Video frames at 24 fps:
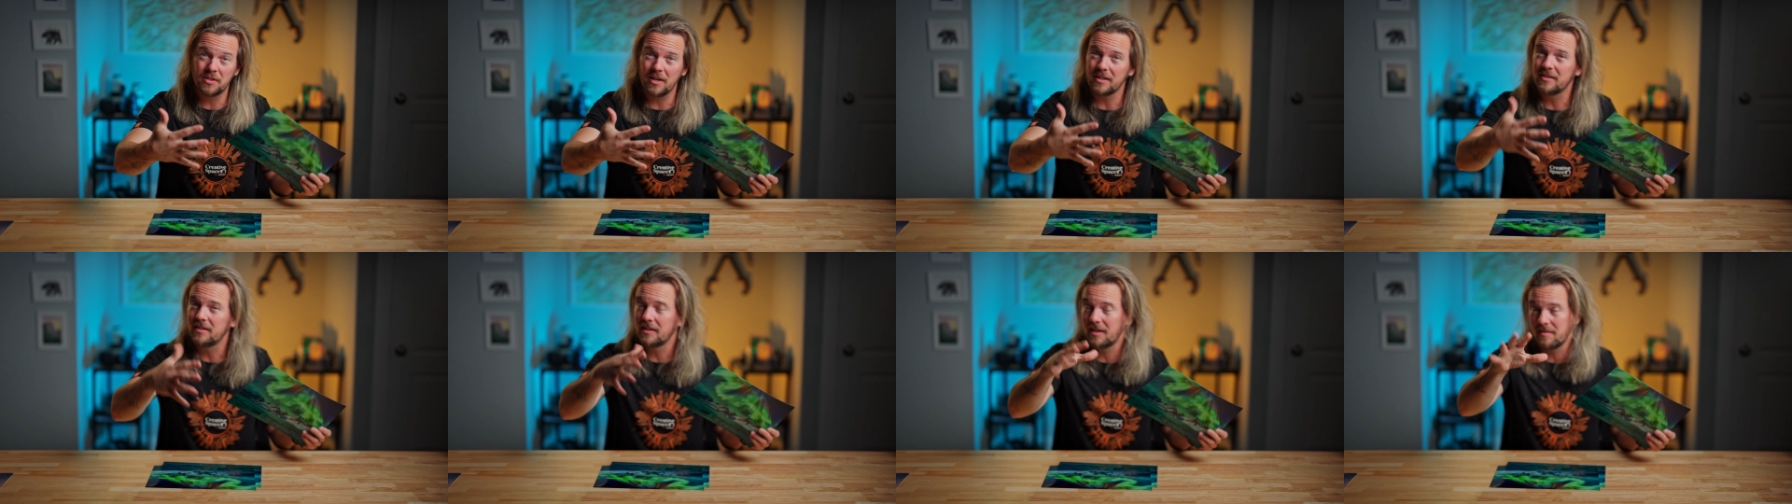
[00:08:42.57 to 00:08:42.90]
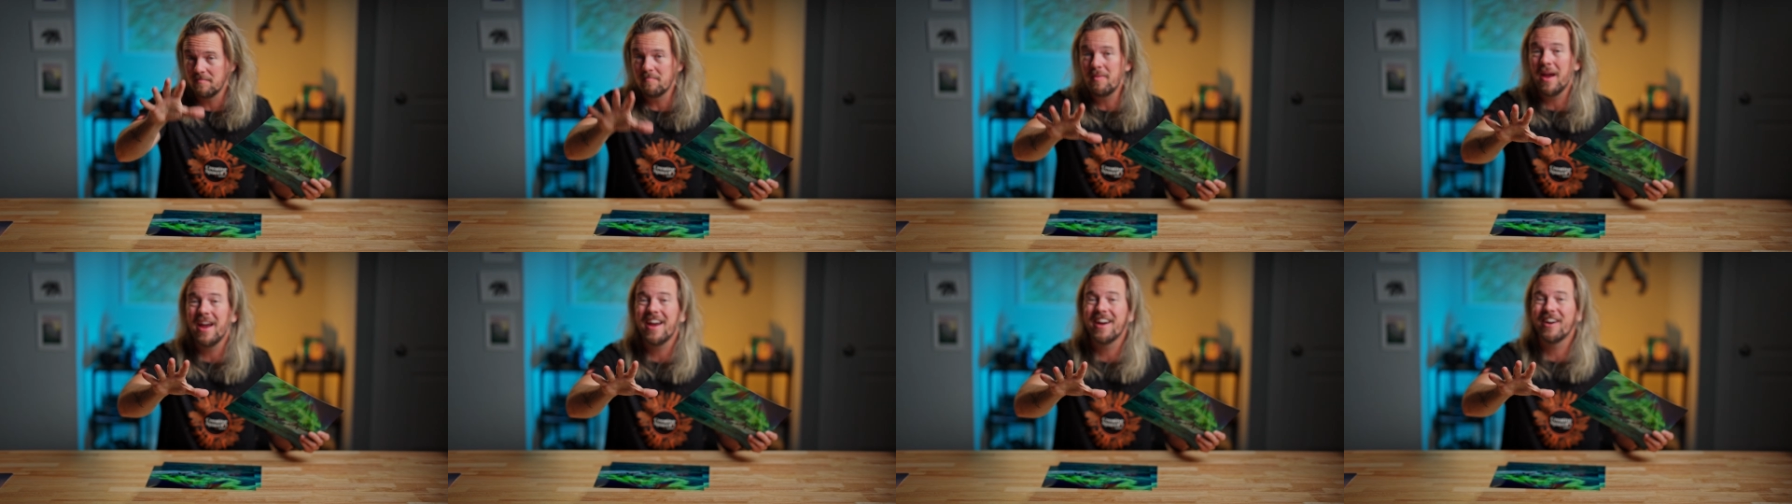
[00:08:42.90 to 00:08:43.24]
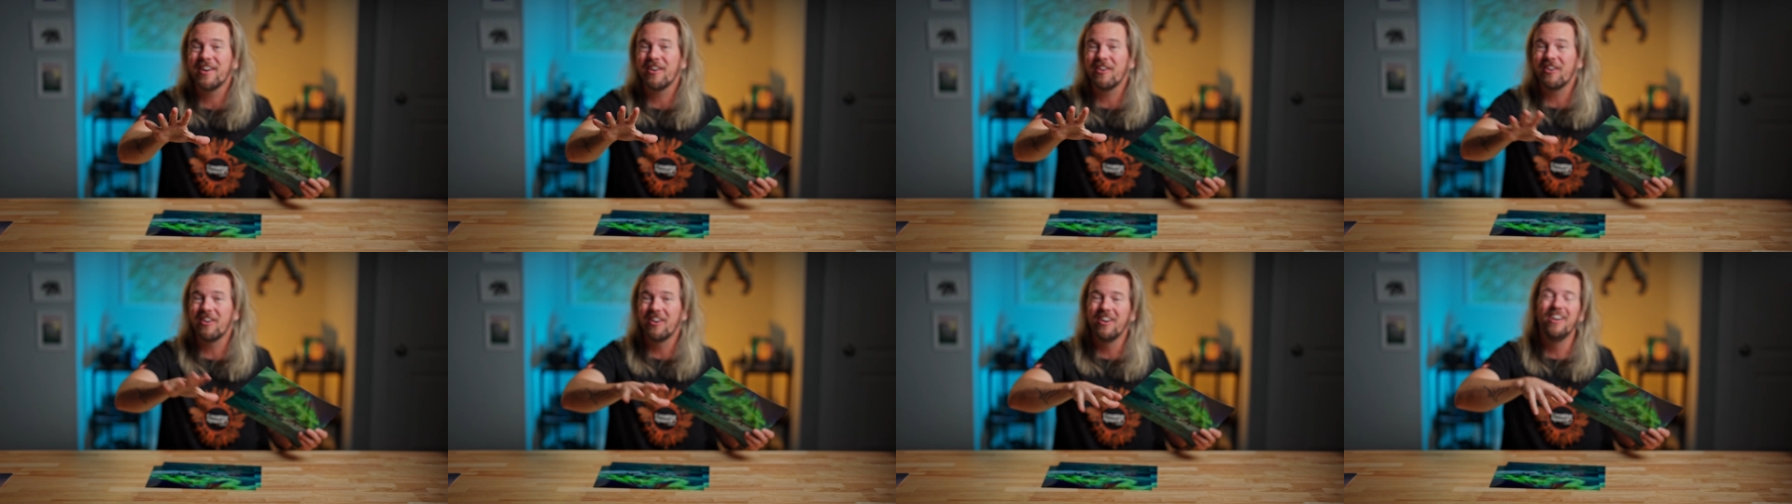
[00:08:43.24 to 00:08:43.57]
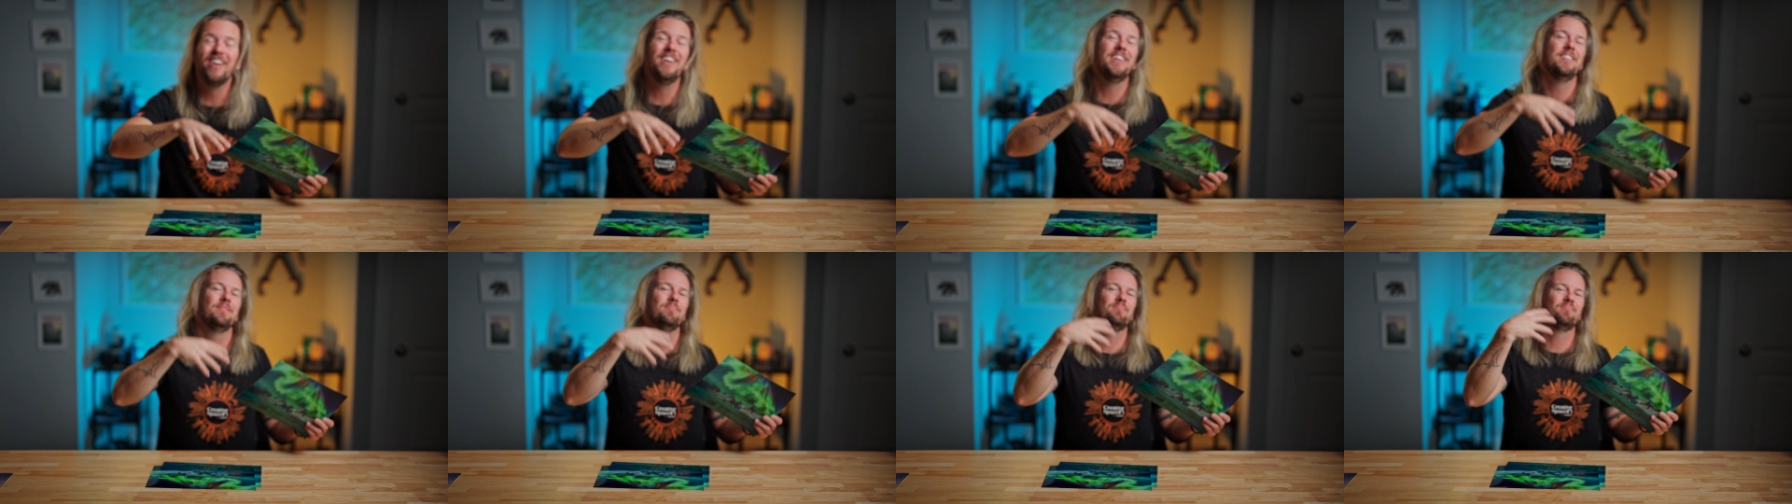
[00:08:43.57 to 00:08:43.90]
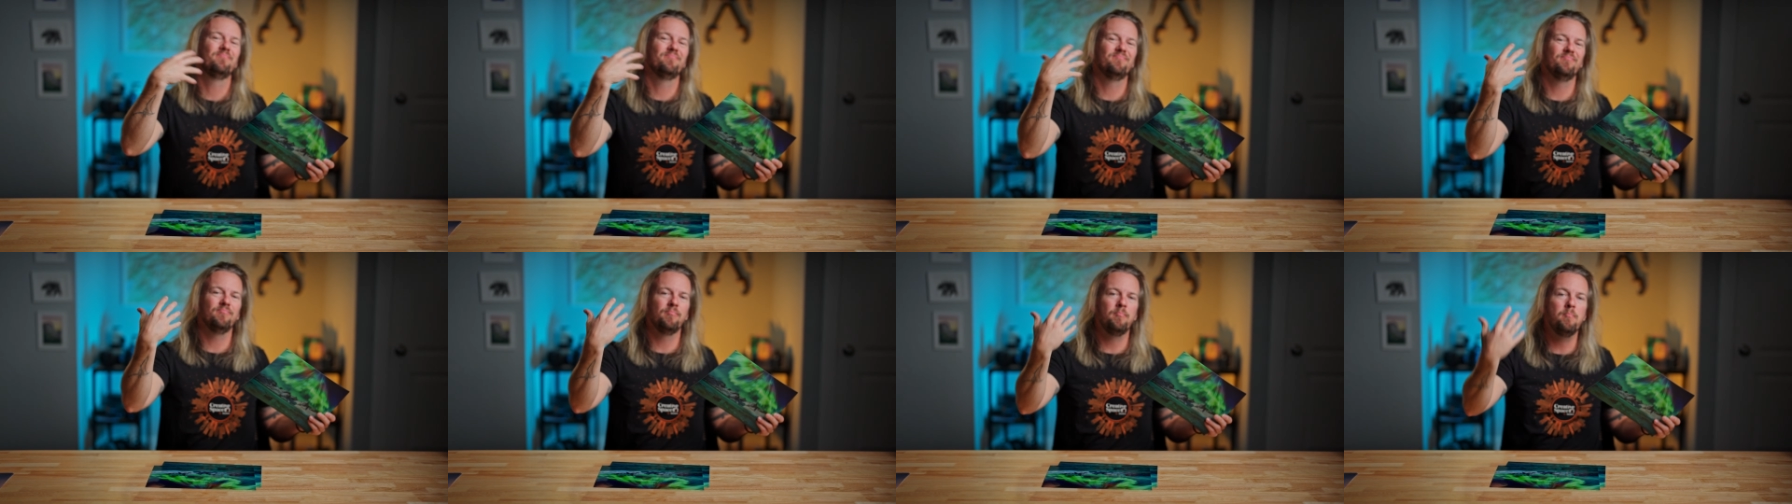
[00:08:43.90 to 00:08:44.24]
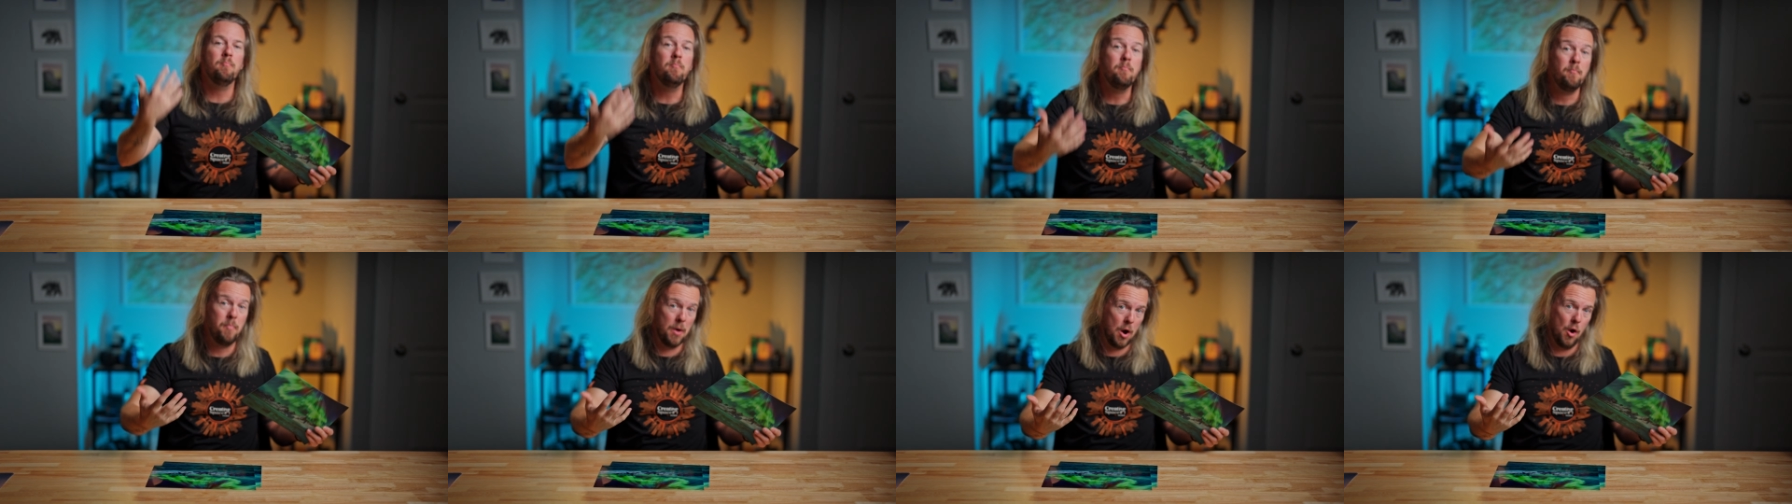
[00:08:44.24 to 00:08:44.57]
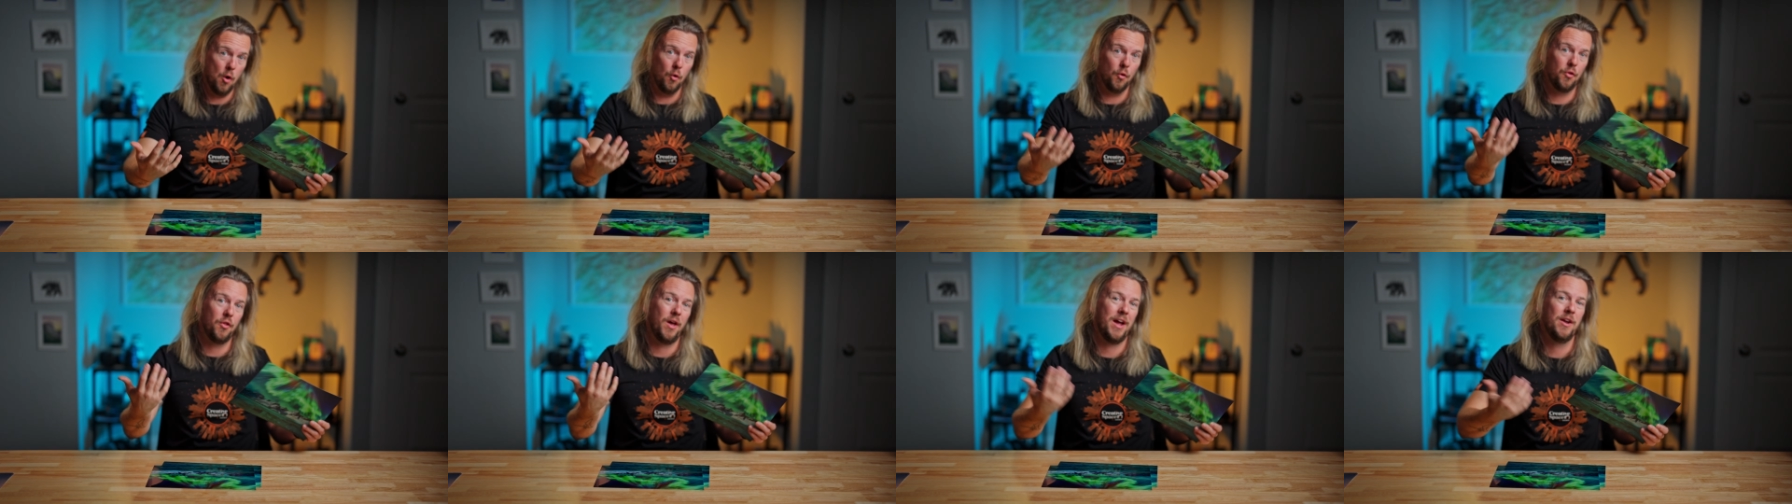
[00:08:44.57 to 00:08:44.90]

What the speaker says: like to compare both.